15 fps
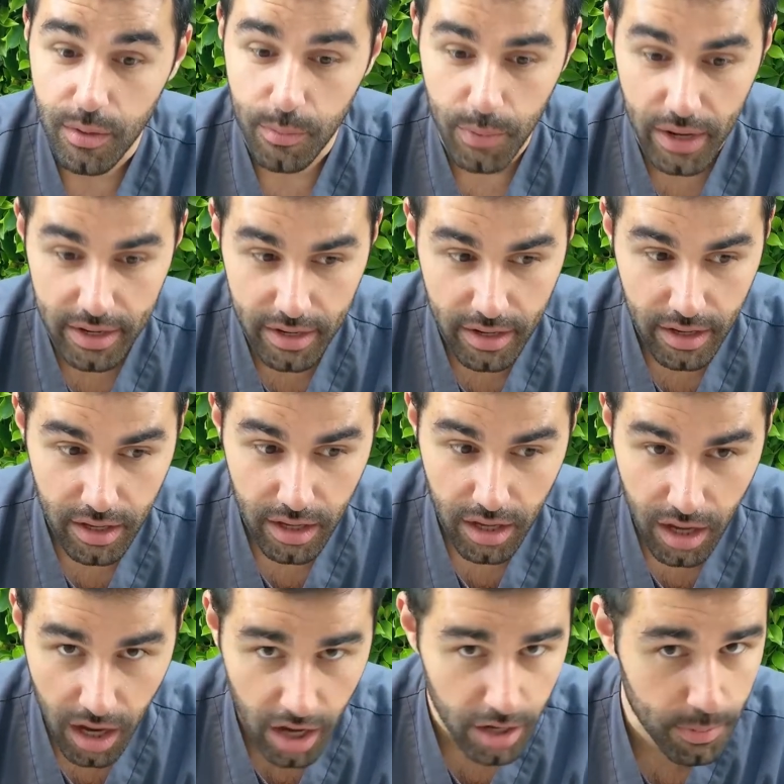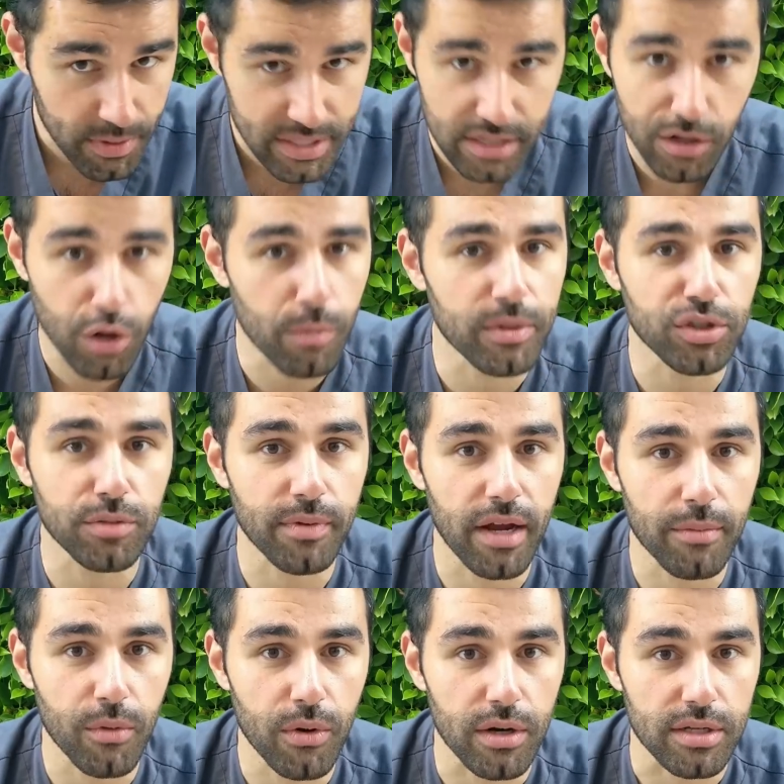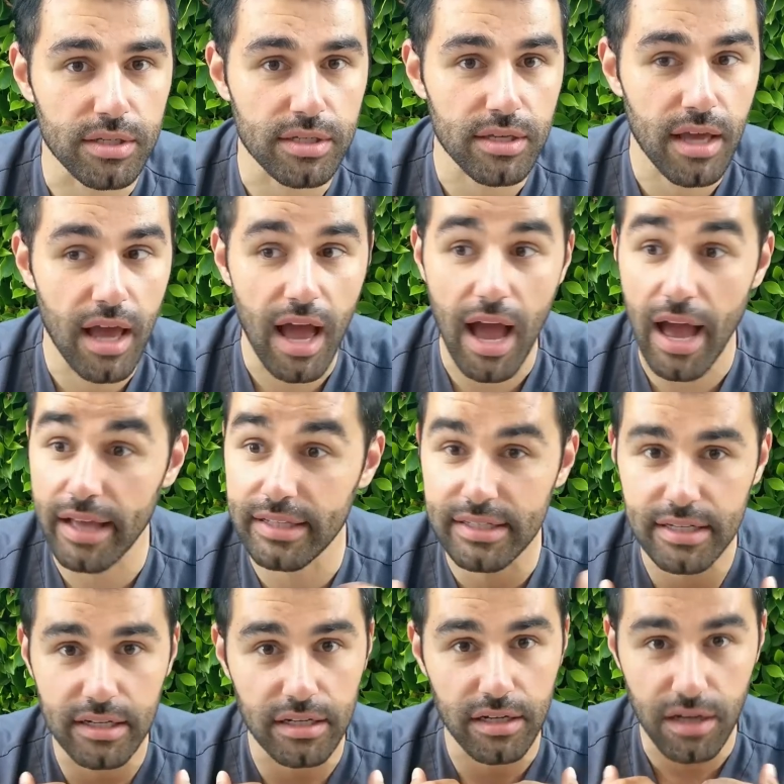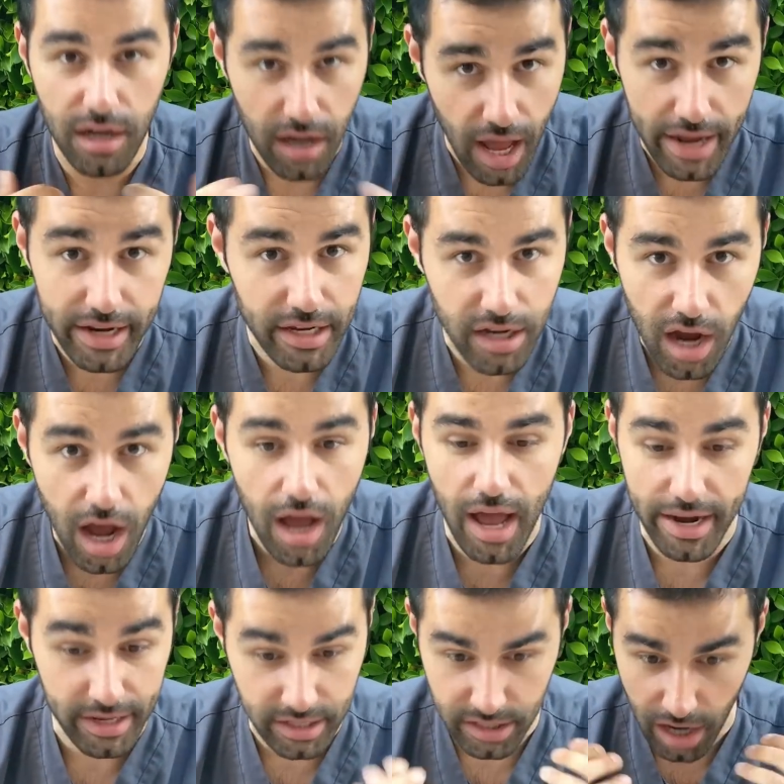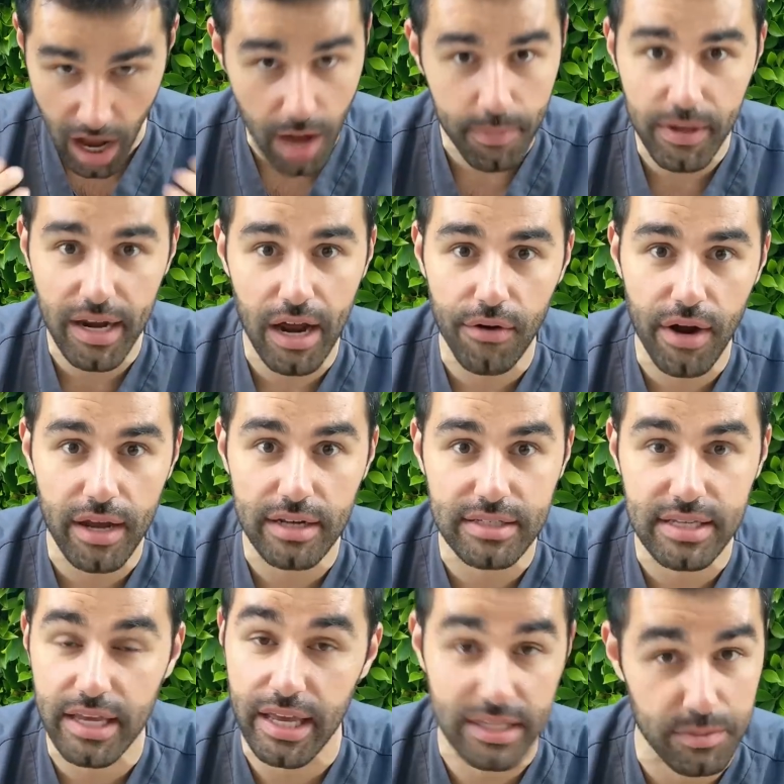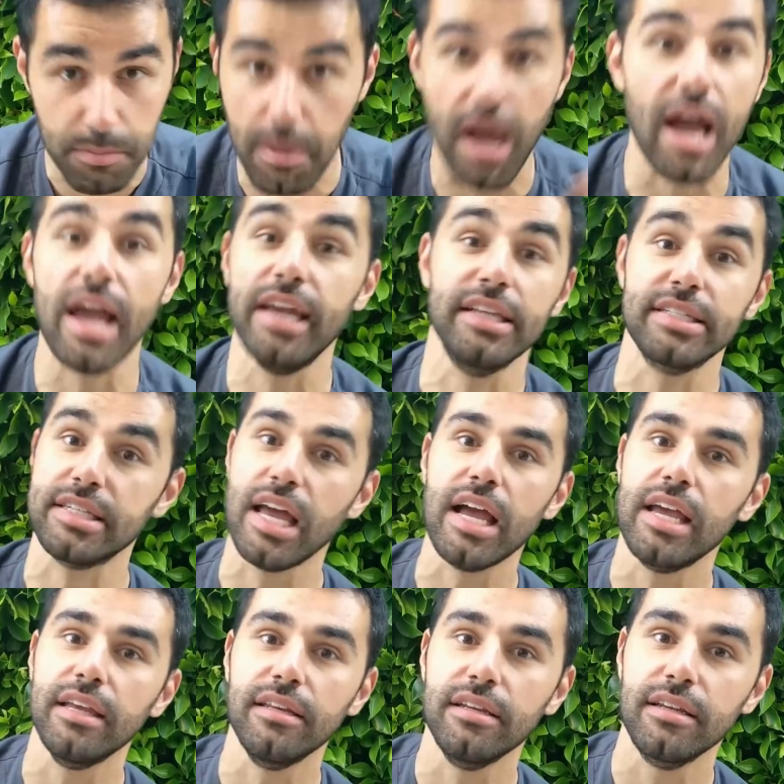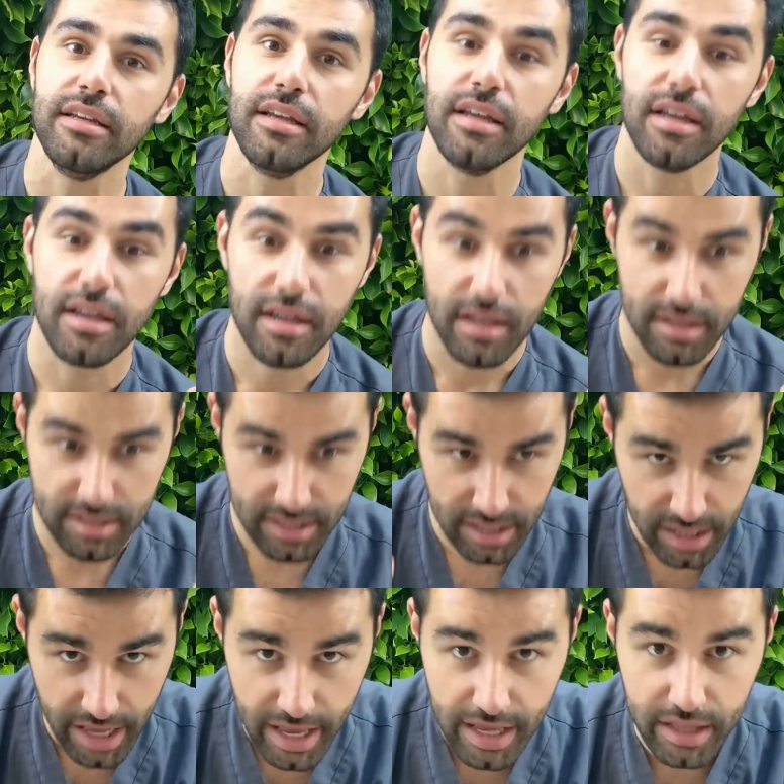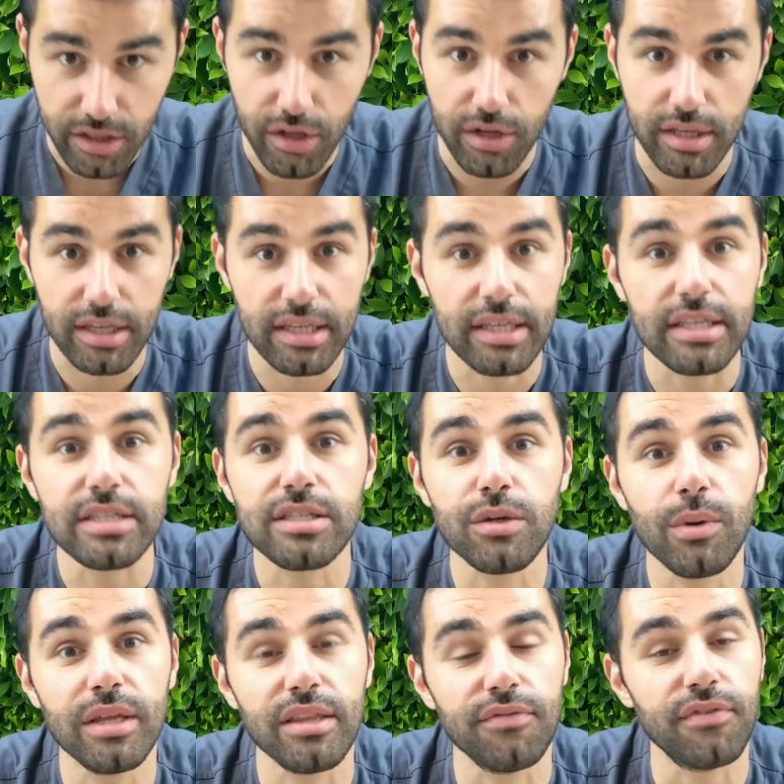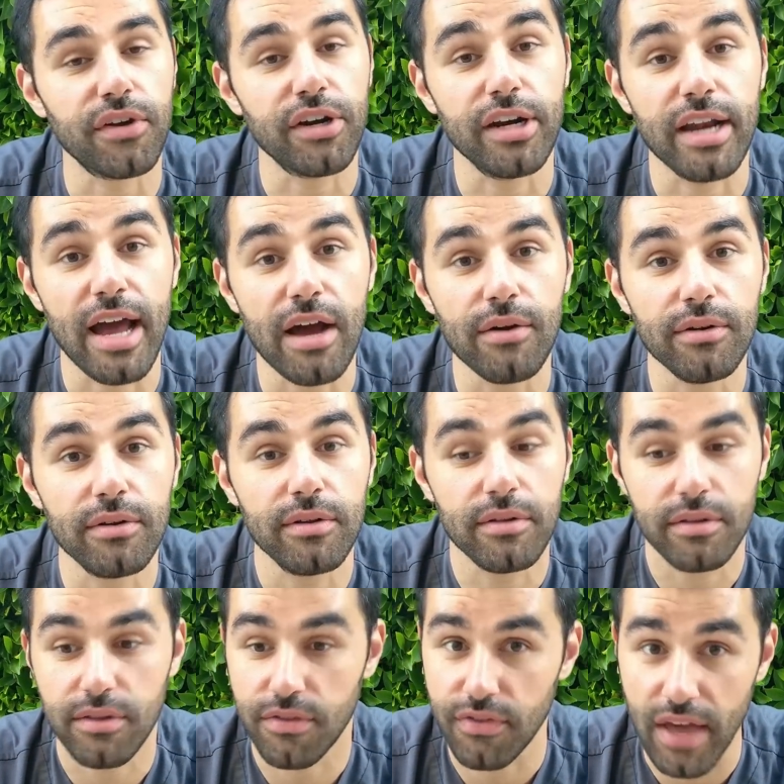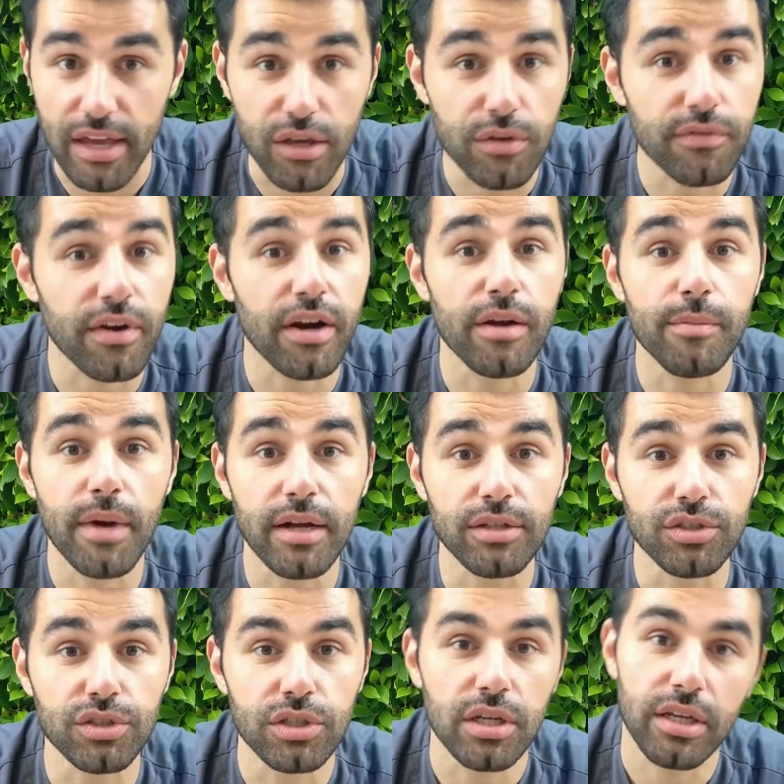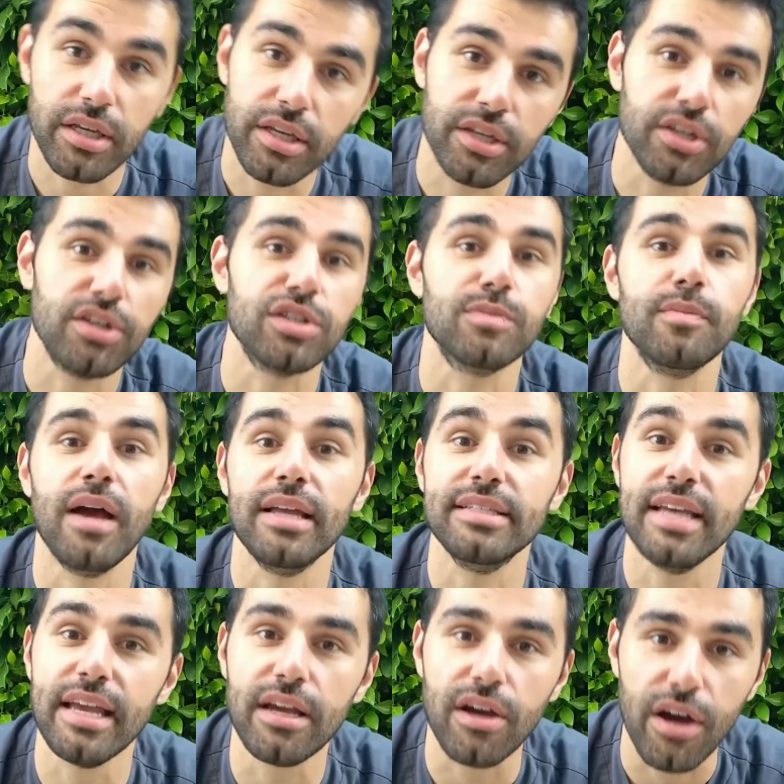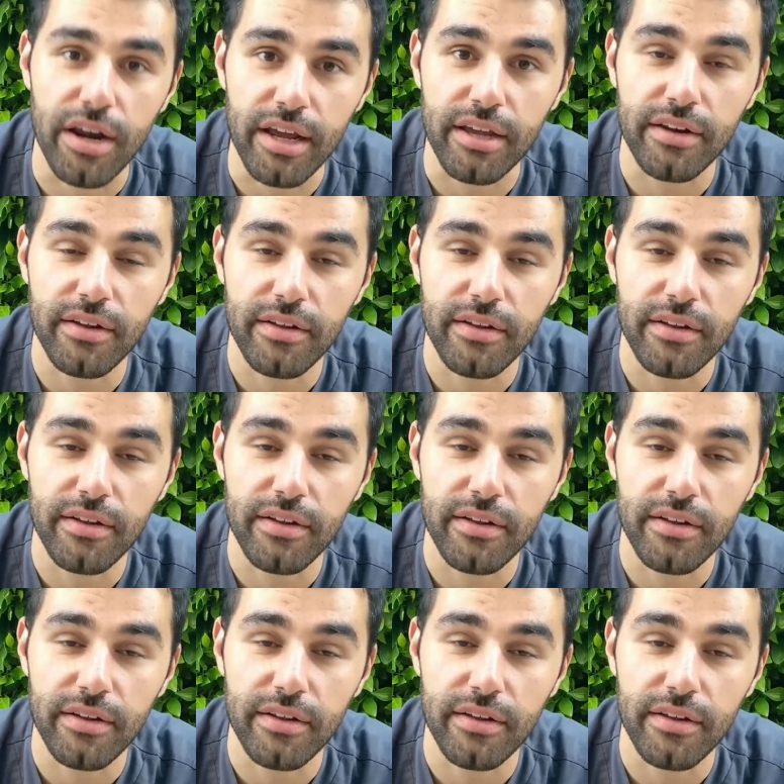But 100% homage to Brian Morris. I didn't copy it outright and say it's my design. I said, hey, look, he's the one that figured it out. Thank you very much. Here's my take on it.